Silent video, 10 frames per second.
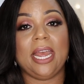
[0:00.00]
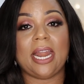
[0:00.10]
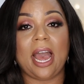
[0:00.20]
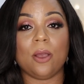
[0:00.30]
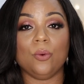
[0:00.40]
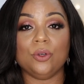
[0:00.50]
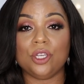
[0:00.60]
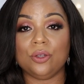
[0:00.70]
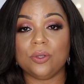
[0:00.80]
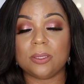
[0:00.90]
and I will
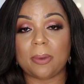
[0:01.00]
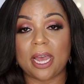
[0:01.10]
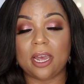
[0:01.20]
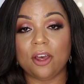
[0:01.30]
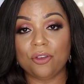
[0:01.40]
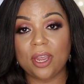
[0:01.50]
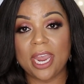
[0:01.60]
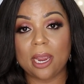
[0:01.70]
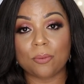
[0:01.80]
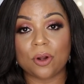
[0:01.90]
use my other
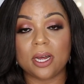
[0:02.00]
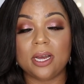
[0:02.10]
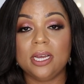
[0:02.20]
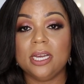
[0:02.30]
camera